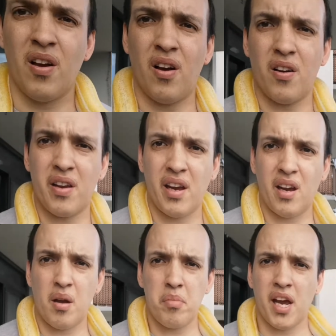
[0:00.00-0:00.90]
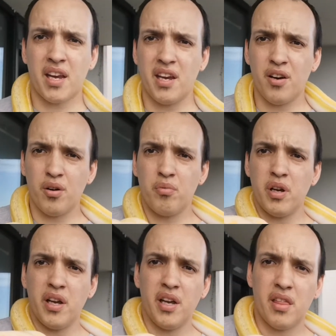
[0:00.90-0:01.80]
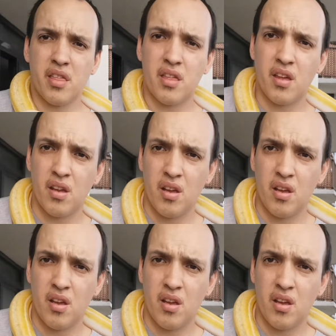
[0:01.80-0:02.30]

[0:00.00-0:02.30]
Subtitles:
Okay, I'm back here with